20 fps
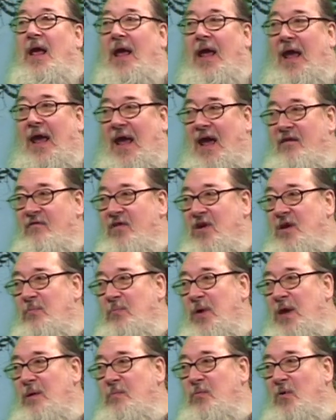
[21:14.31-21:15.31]
having
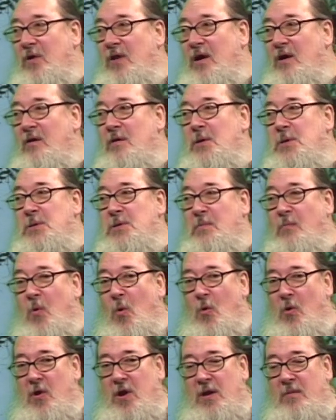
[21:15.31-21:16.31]
people there to
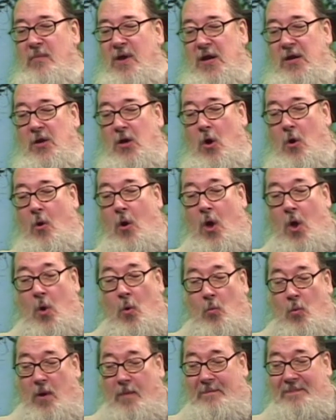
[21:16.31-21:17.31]
support him and go,
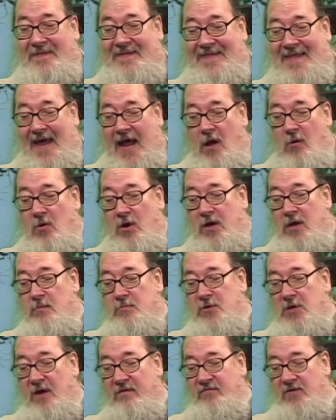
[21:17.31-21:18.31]
well, that one
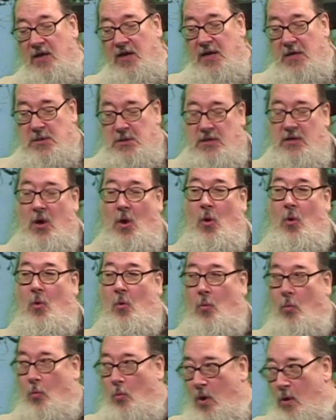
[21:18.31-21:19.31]
comes off the list. Mm.
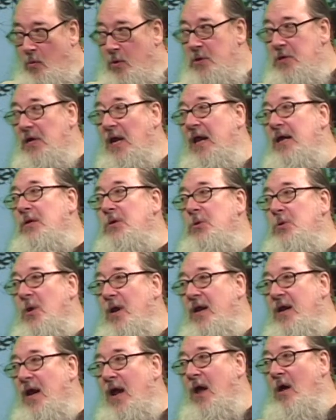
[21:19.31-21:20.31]
What would you like to
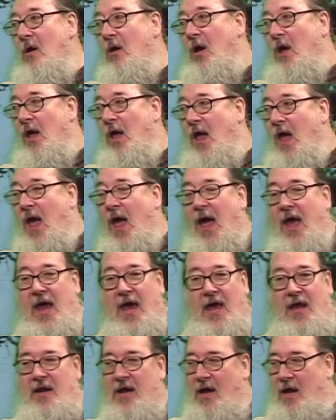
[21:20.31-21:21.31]
try now? Exactly.
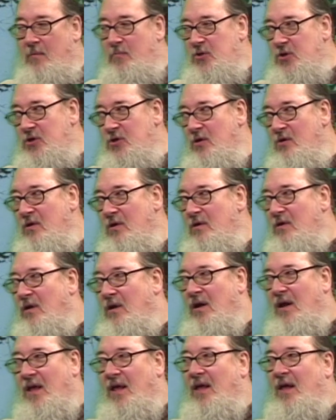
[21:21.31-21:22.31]
And I'm sure
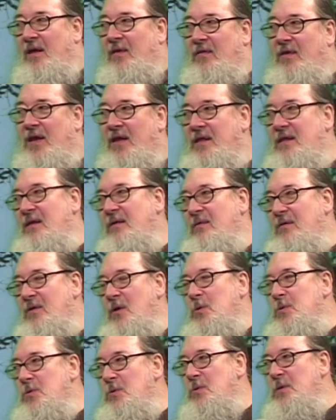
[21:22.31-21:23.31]
that
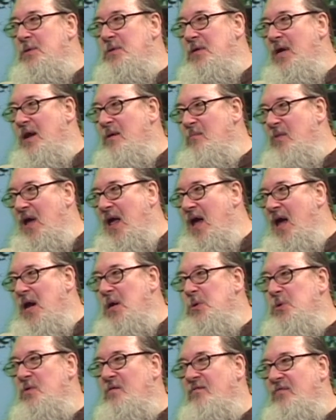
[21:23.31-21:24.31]
those are the same
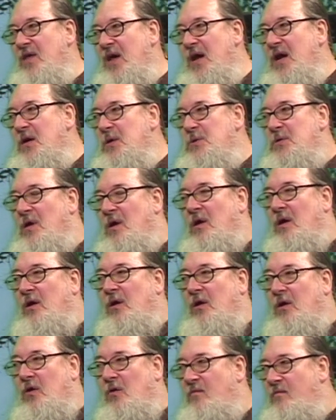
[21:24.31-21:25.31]
kinds of things
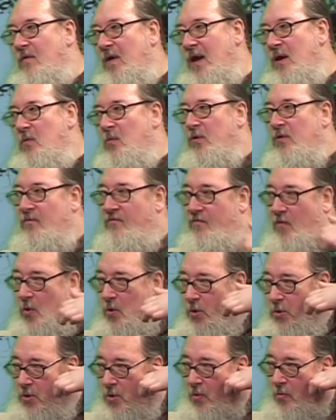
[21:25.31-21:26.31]
you find with the
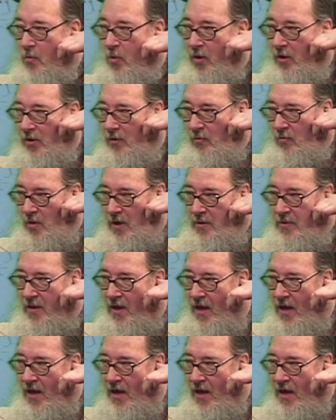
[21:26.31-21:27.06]
folks you're working with.